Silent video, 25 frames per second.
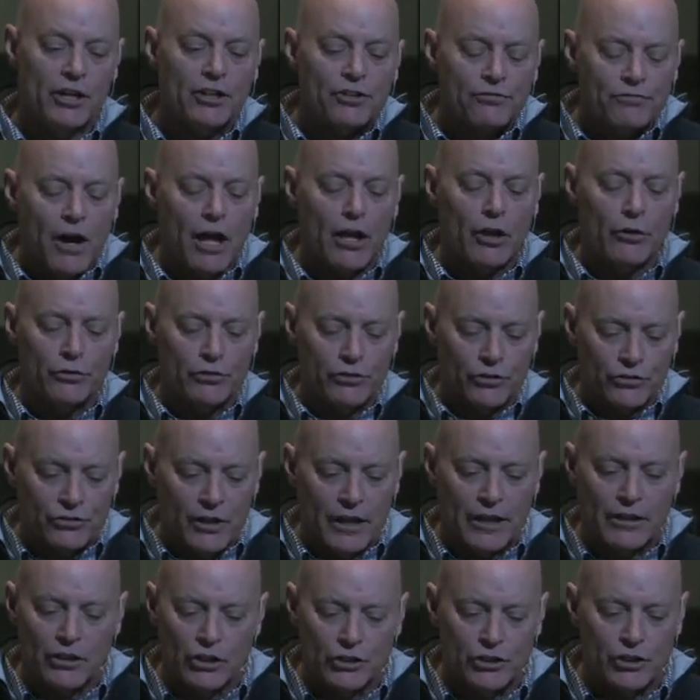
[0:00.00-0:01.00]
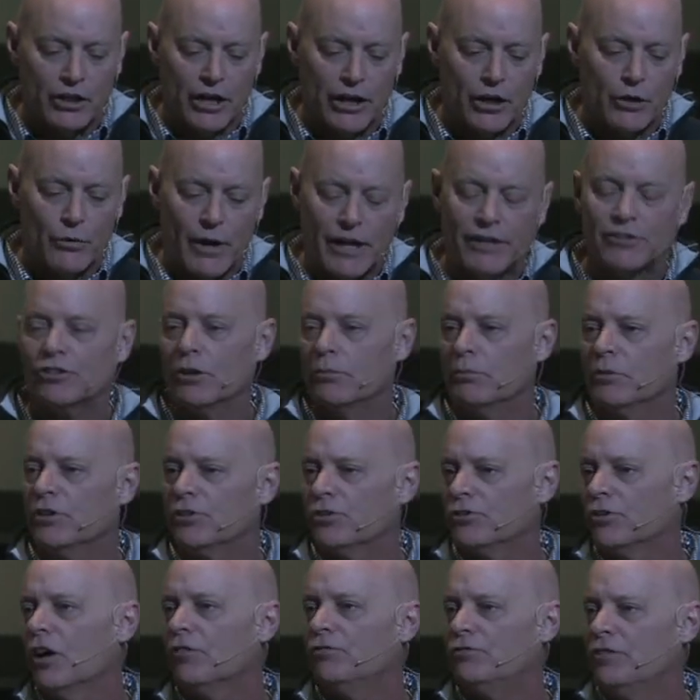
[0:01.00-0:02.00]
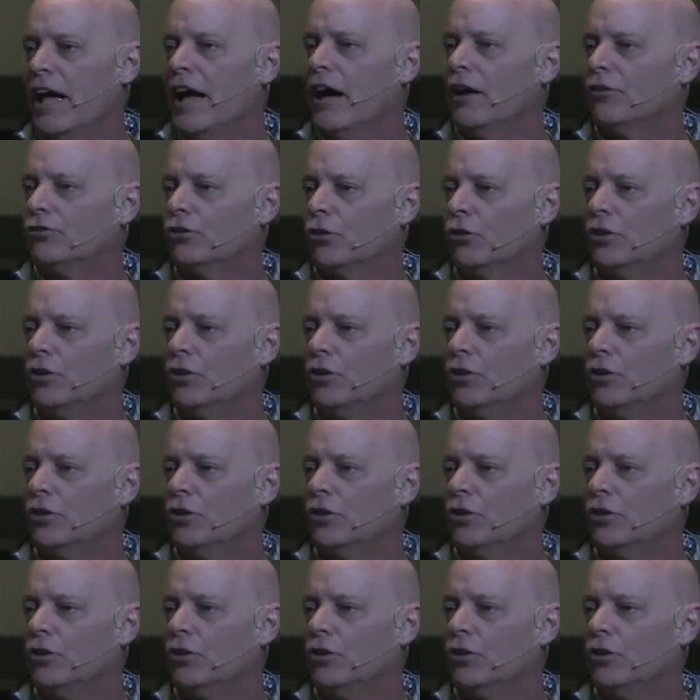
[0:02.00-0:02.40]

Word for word: And his followers are saying, look, you got to write some of this stuff down.